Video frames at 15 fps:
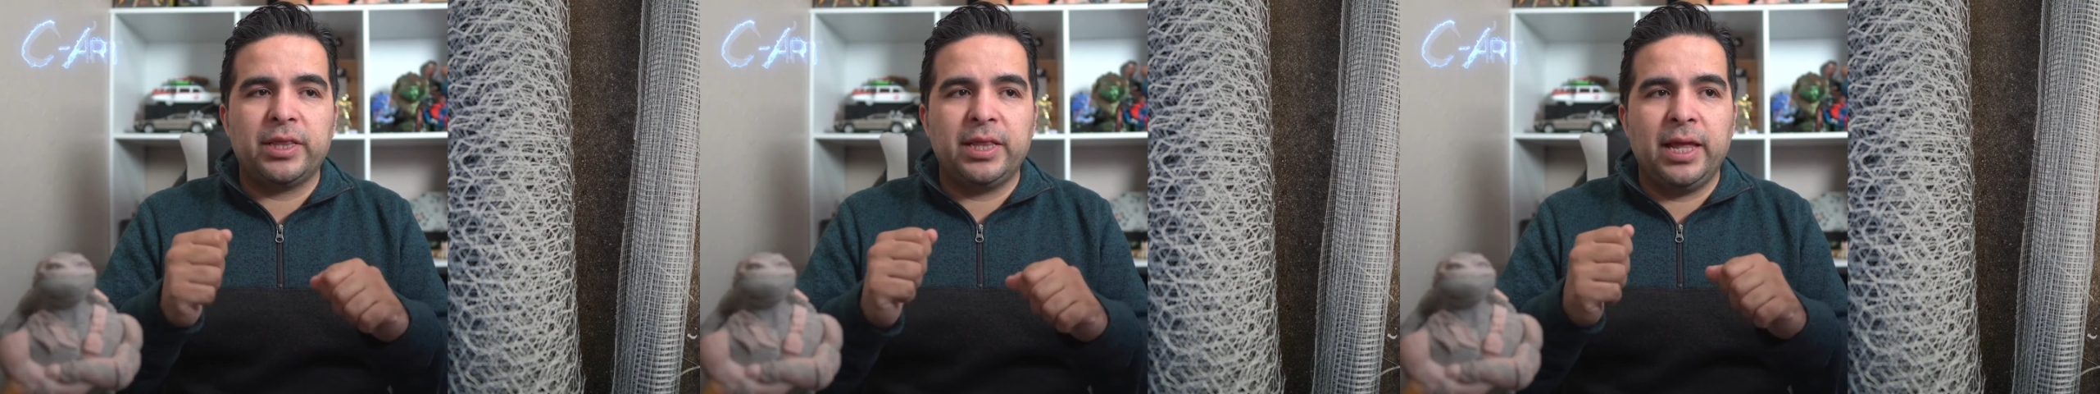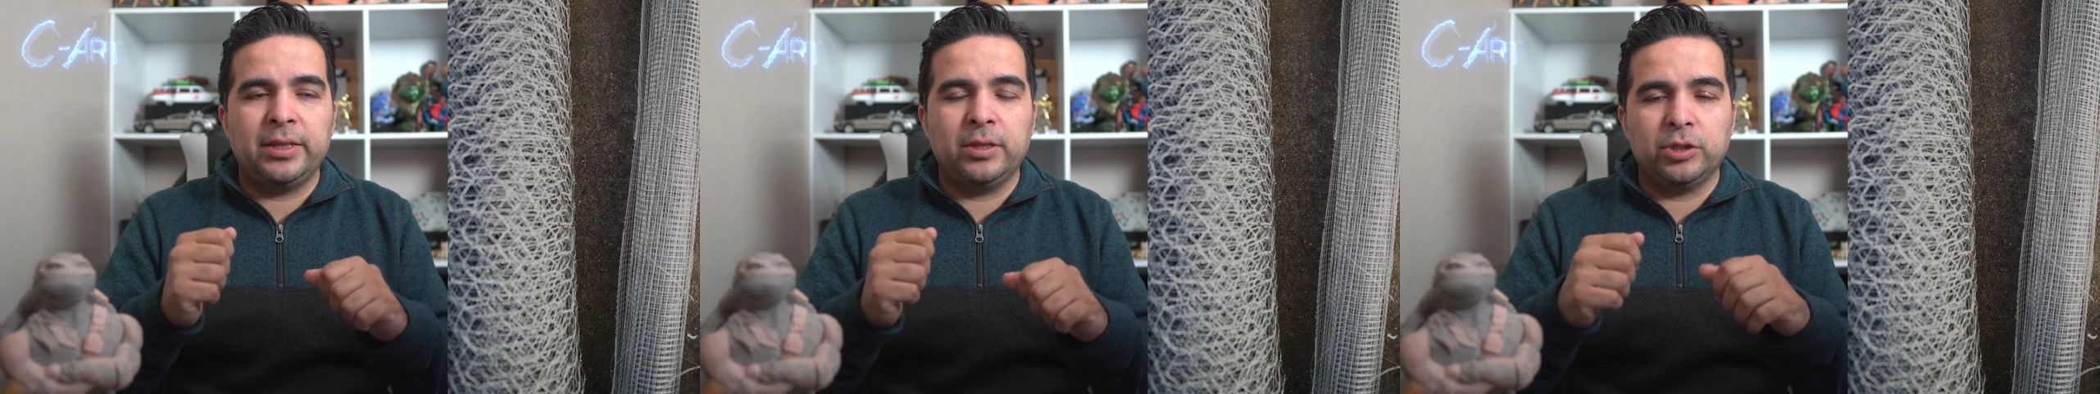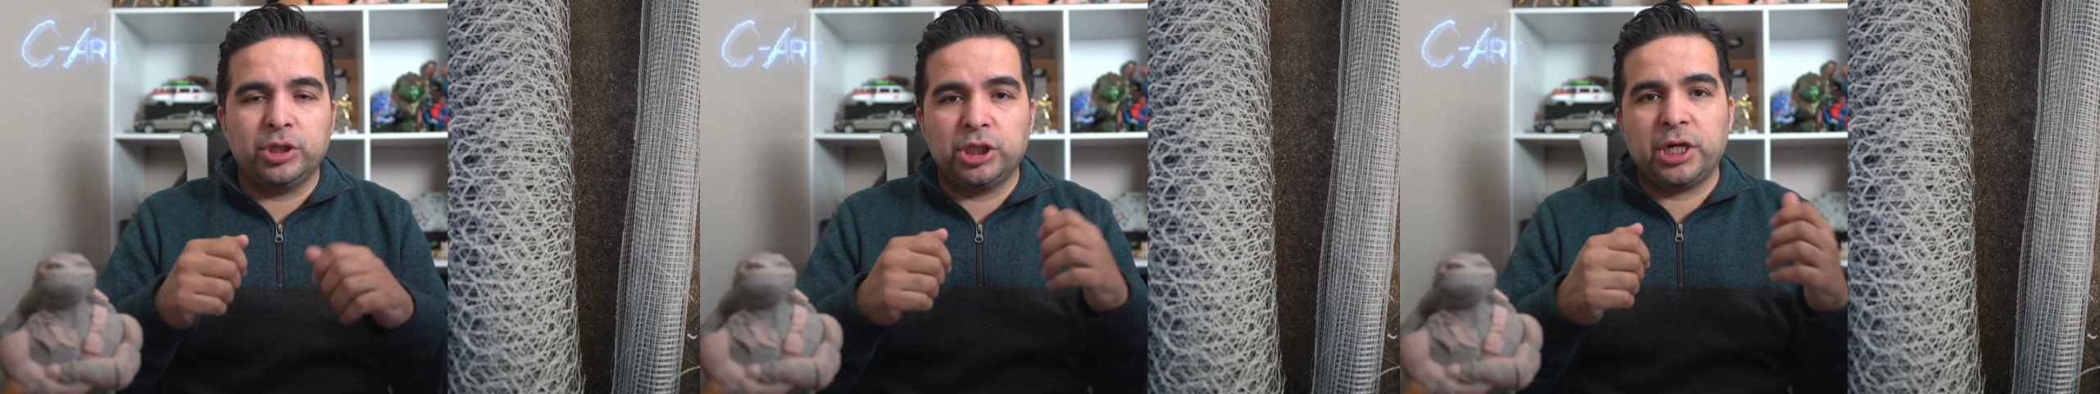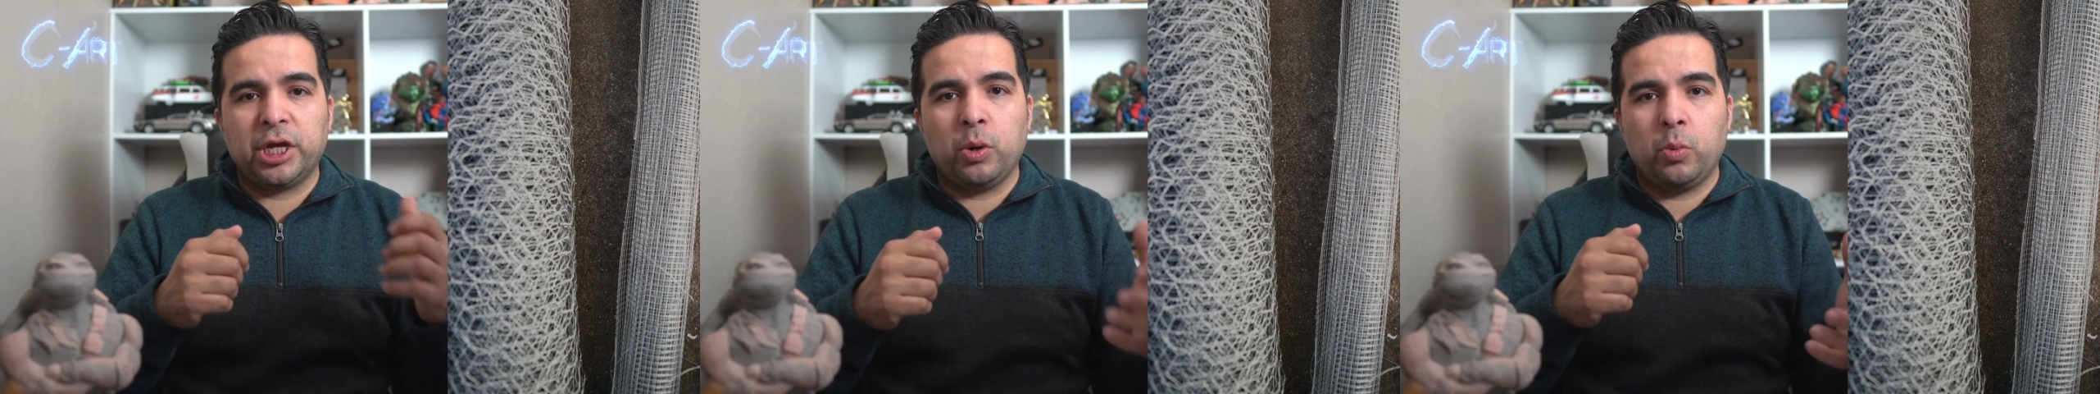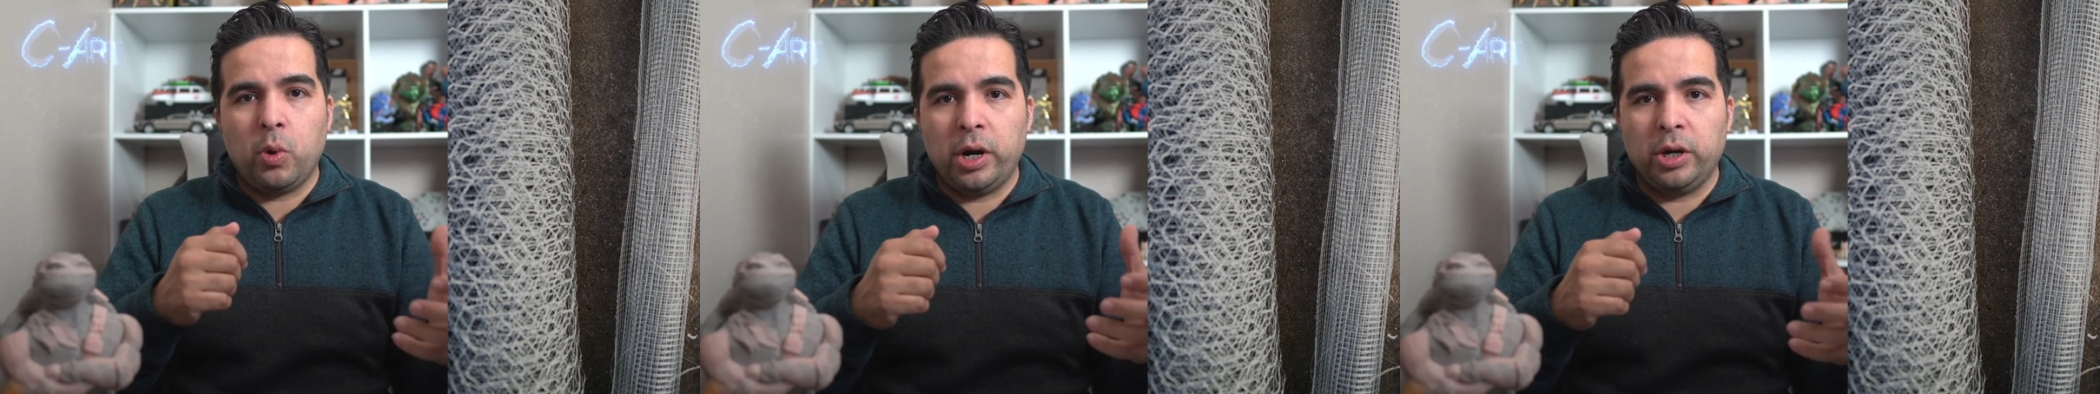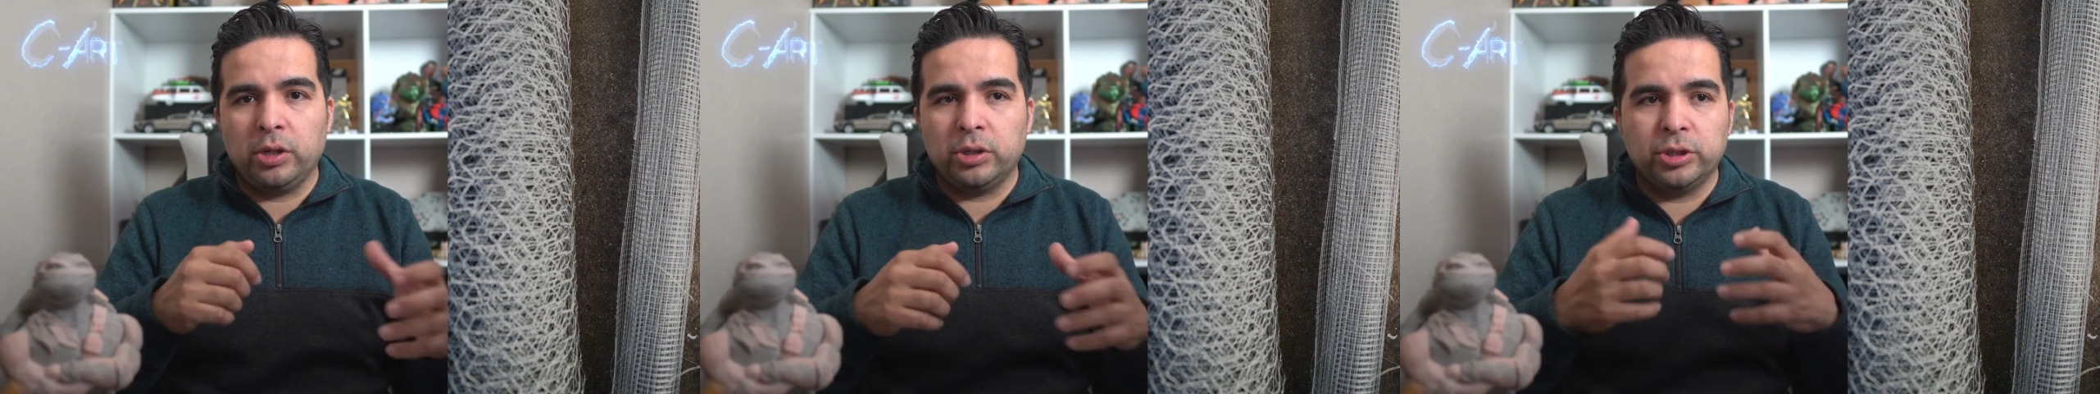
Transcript: than the chicken wire.